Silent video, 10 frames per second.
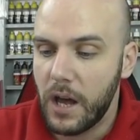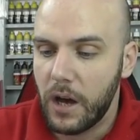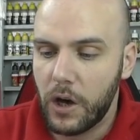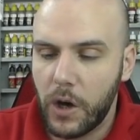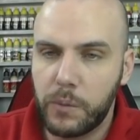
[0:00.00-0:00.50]

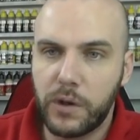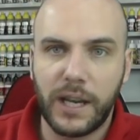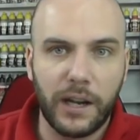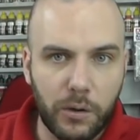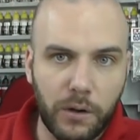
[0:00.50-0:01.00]
Um, you
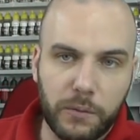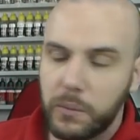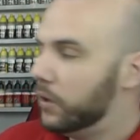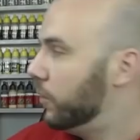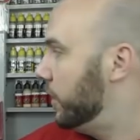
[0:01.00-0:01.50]
can go off and
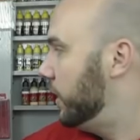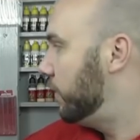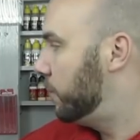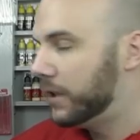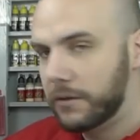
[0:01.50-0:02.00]
buy all the
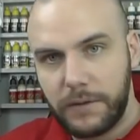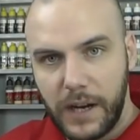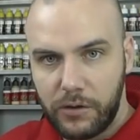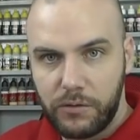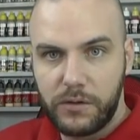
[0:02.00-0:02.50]
different
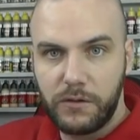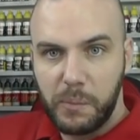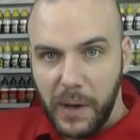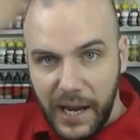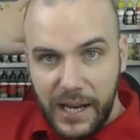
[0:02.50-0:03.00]
manufacturers of
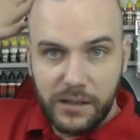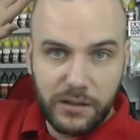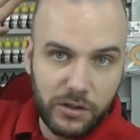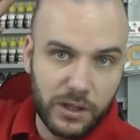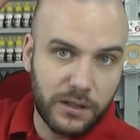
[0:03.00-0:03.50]
paints,
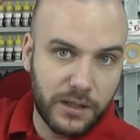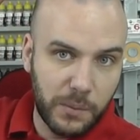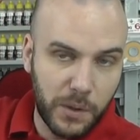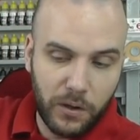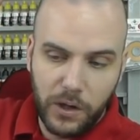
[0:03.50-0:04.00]
as you can see
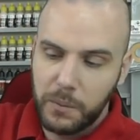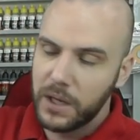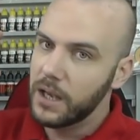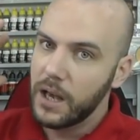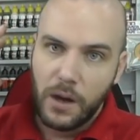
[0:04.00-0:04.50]
behind
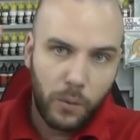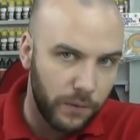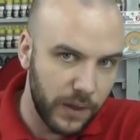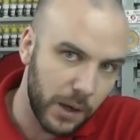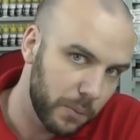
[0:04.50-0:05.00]
me,
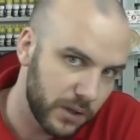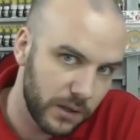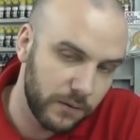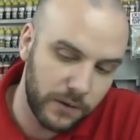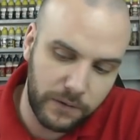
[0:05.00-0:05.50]
with their
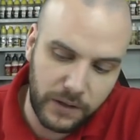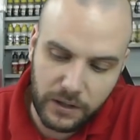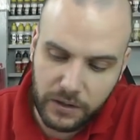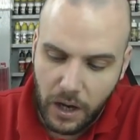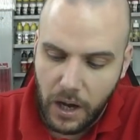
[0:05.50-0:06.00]
Pacific
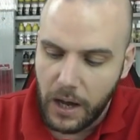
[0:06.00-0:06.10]
thinners,